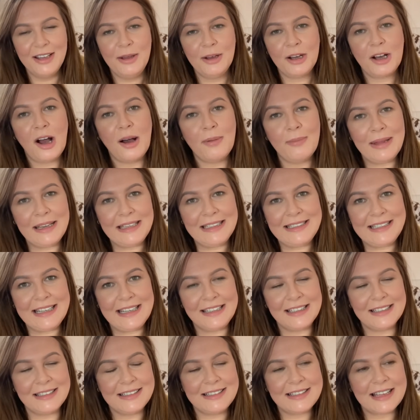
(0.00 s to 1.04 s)

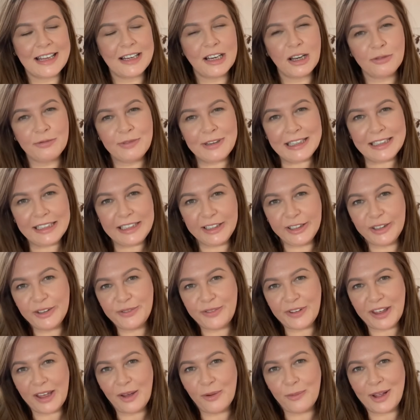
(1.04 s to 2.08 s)
commented and said, I really love
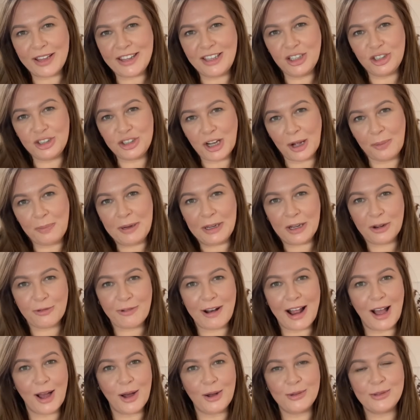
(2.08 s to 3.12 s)
it when you're shopping
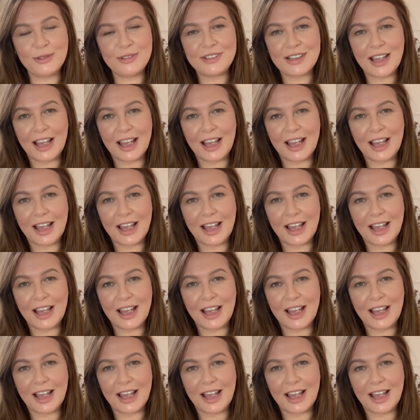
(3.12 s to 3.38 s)
around